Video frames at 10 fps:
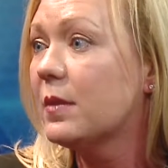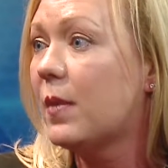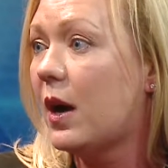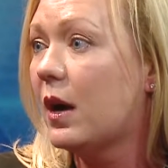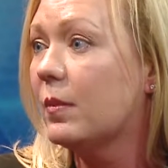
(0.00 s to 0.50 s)
to
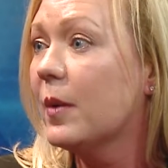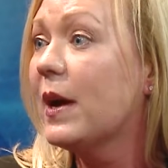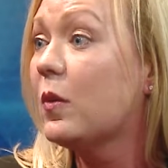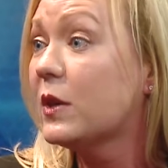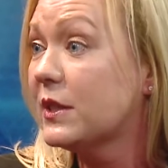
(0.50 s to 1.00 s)
mom
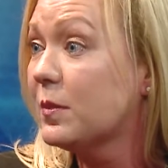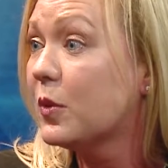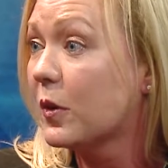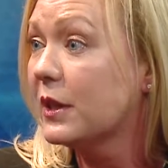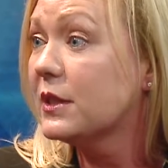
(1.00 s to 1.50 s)
about what's
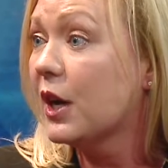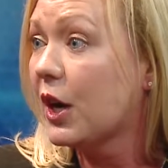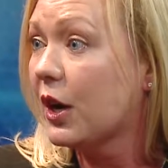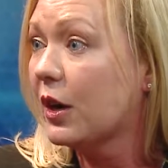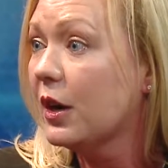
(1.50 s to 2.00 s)
important to
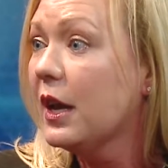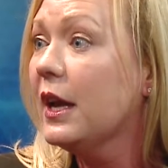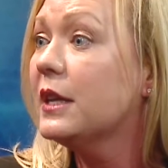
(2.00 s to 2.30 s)
her